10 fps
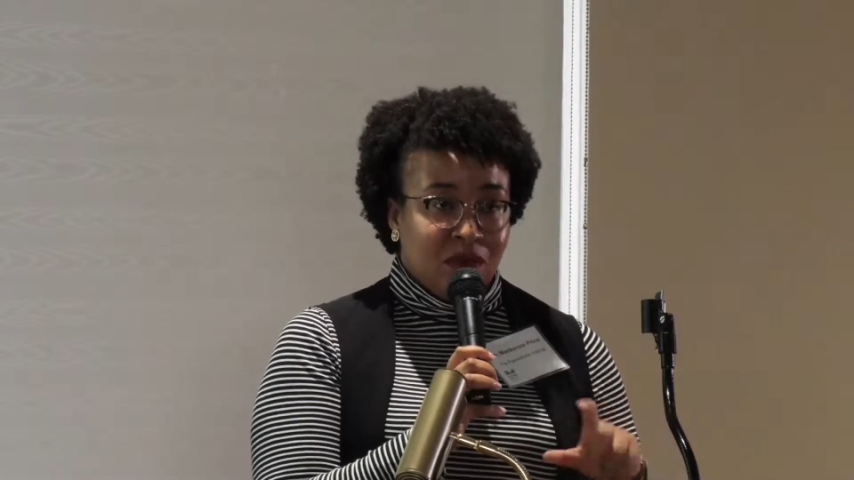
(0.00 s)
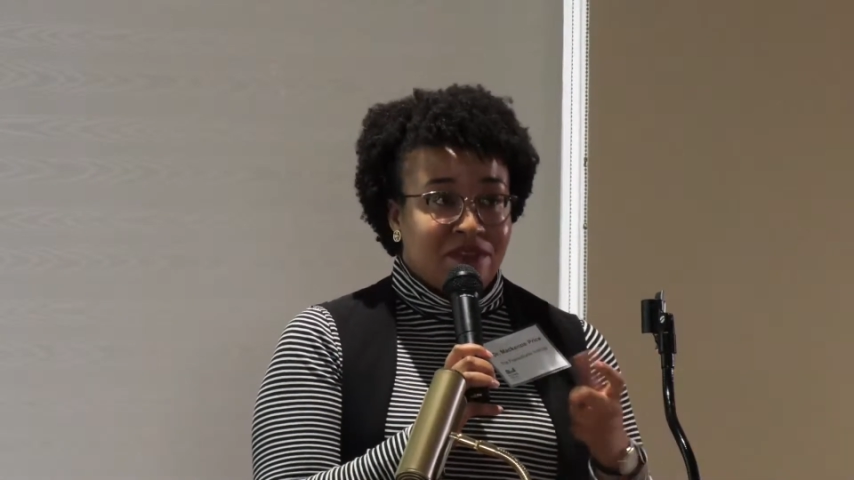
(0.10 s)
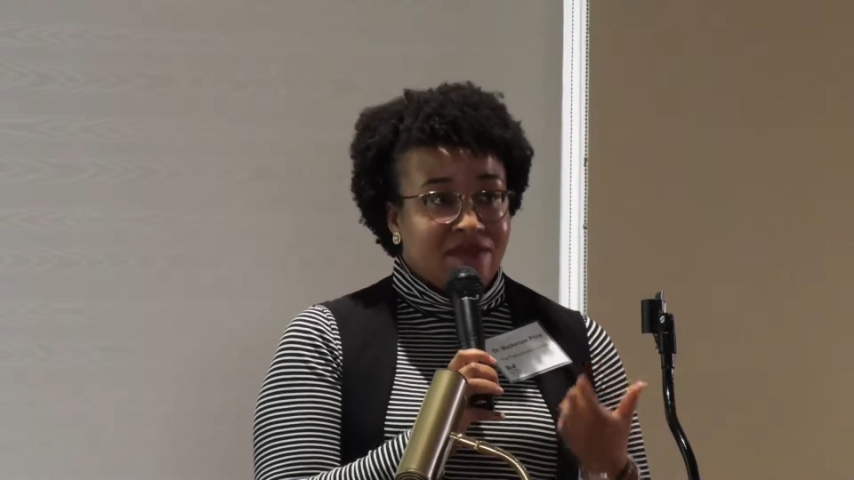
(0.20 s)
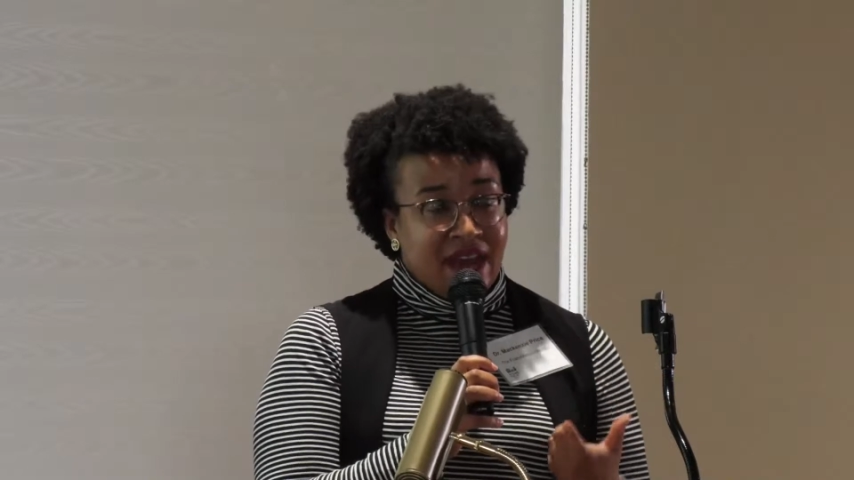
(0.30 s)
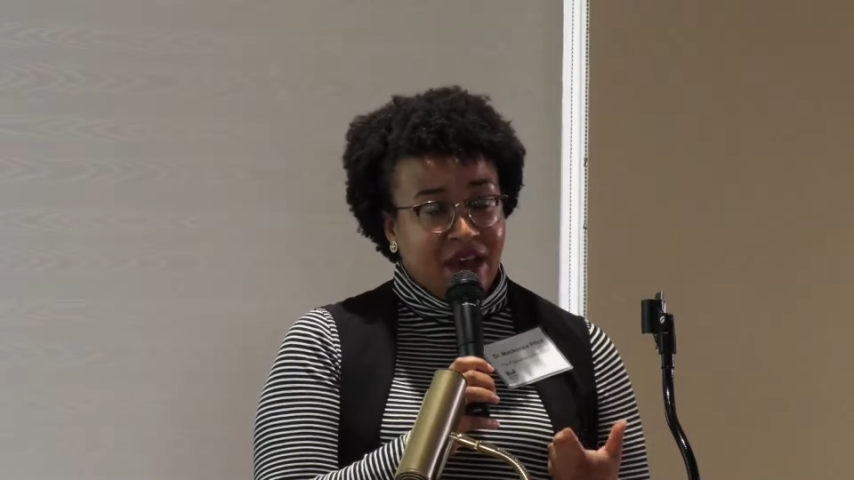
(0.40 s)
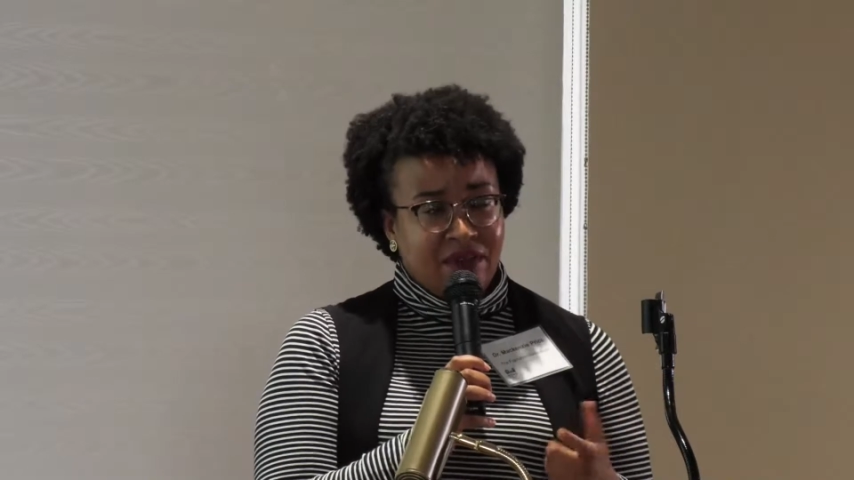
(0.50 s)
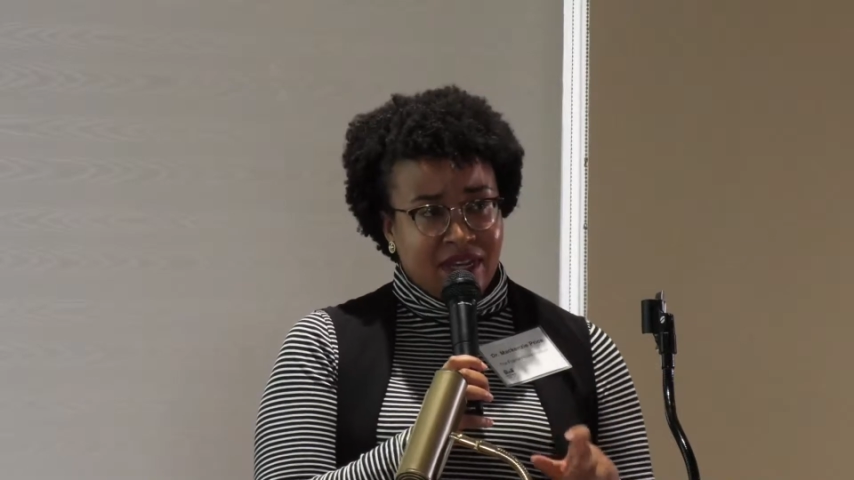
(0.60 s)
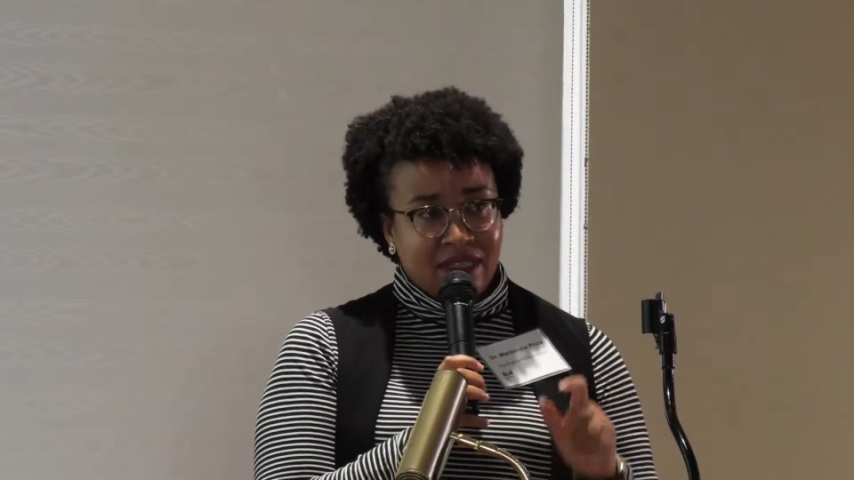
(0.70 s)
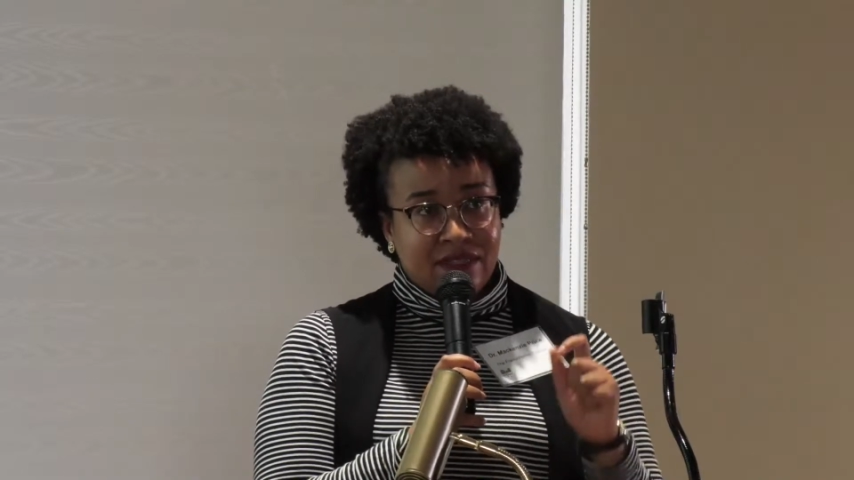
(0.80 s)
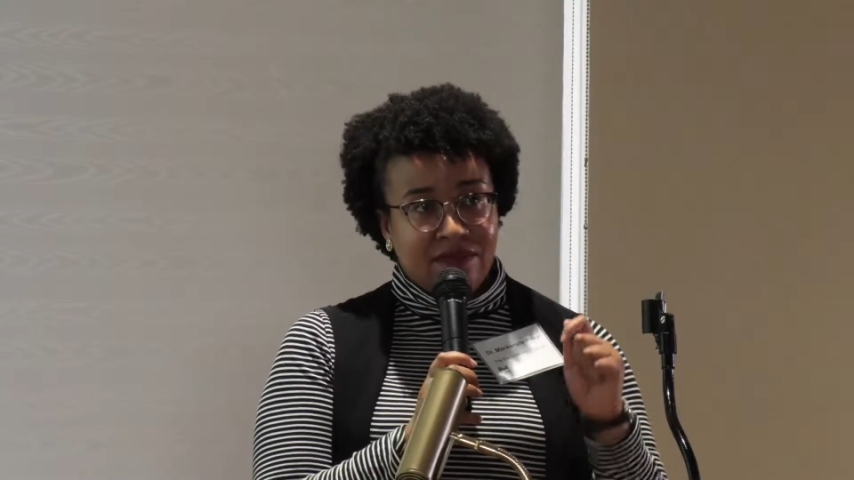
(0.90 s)
found
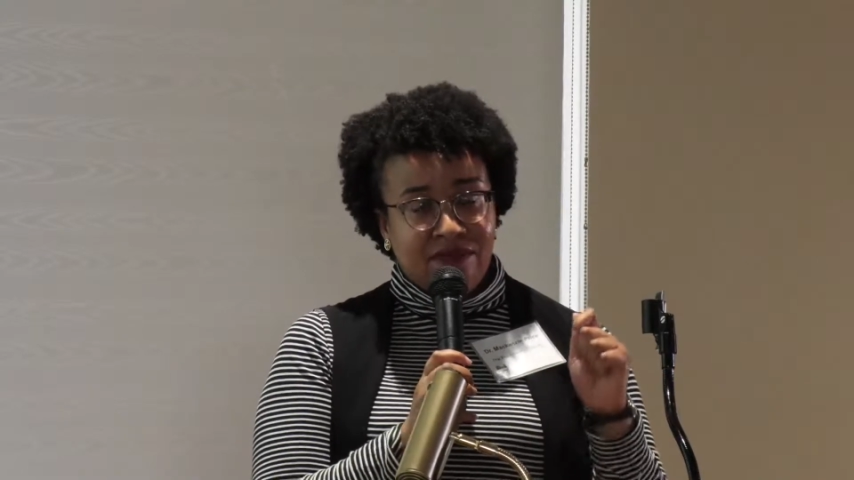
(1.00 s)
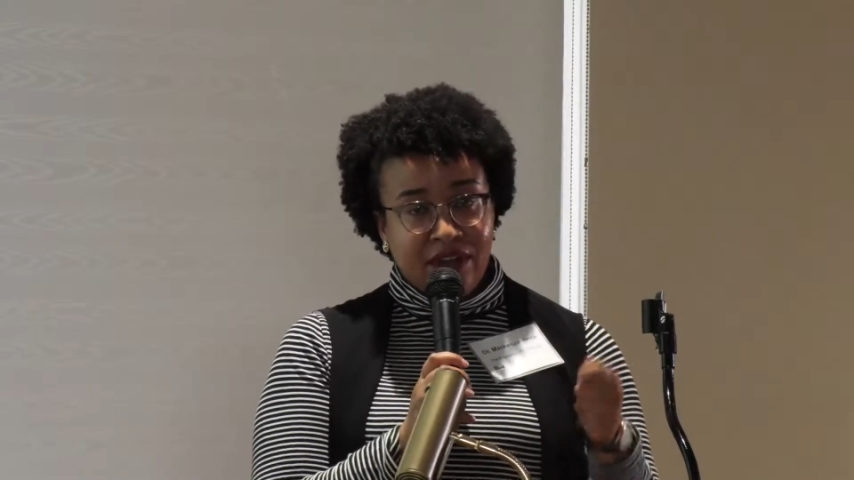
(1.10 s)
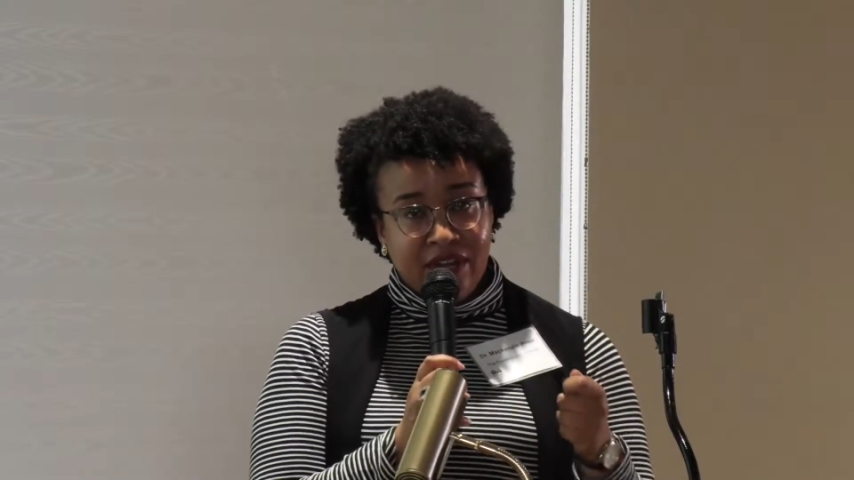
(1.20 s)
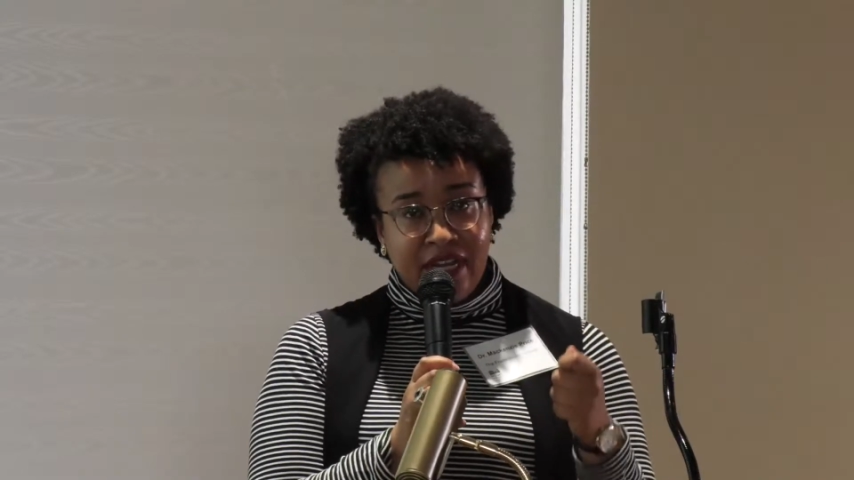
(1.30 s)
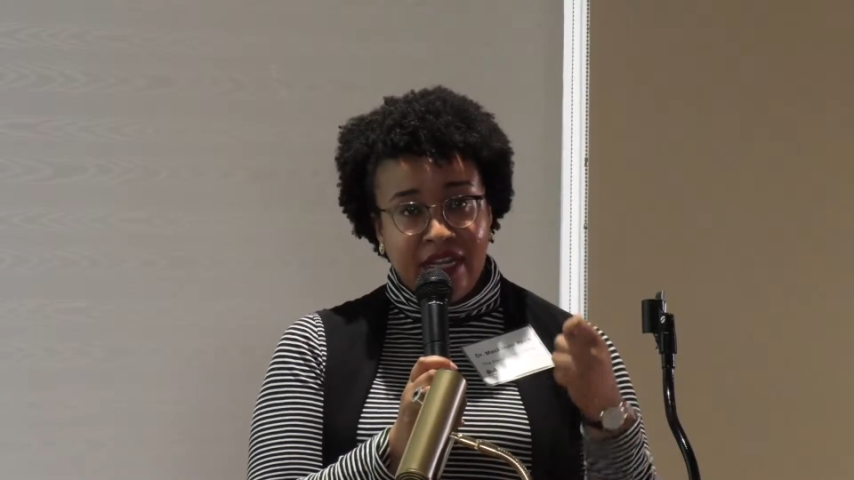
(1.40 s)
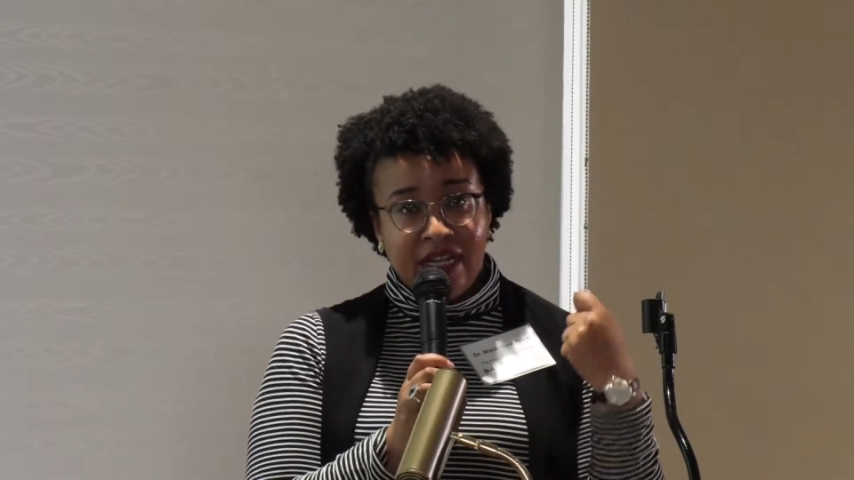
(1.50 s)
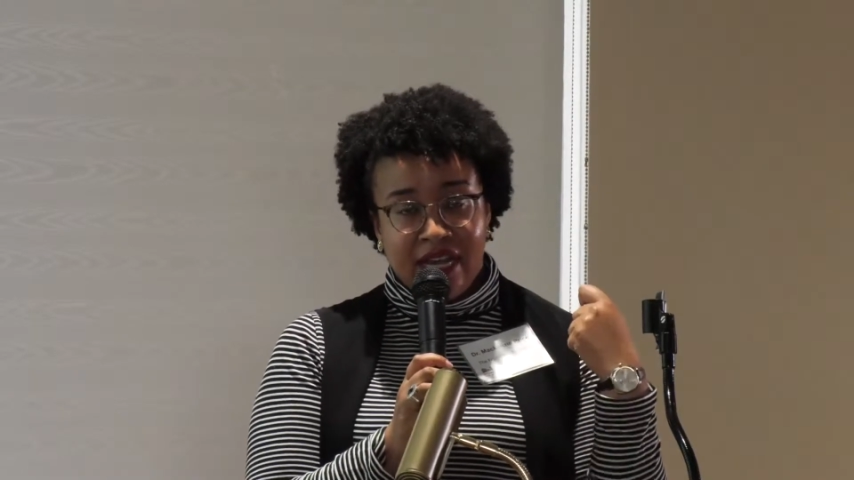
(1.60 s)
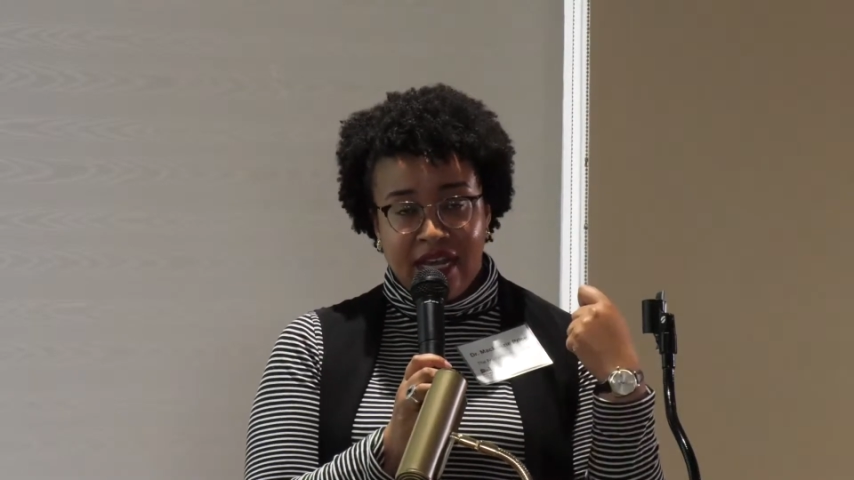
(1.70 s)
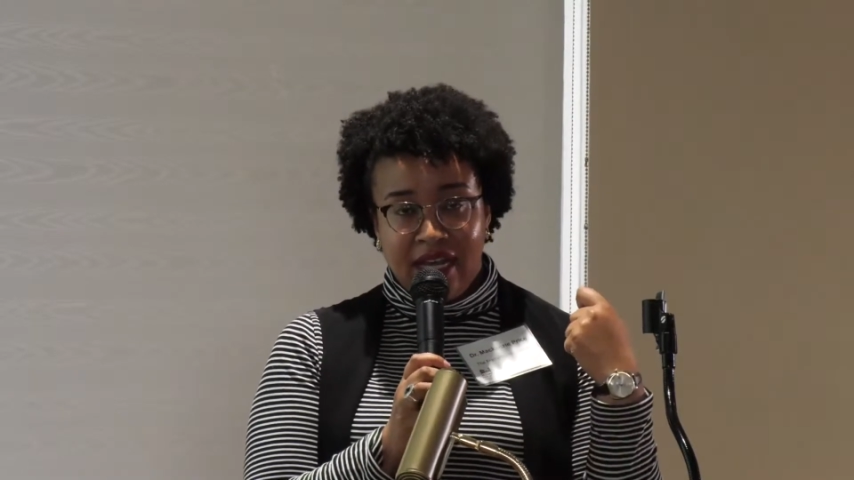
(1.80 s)
that it's very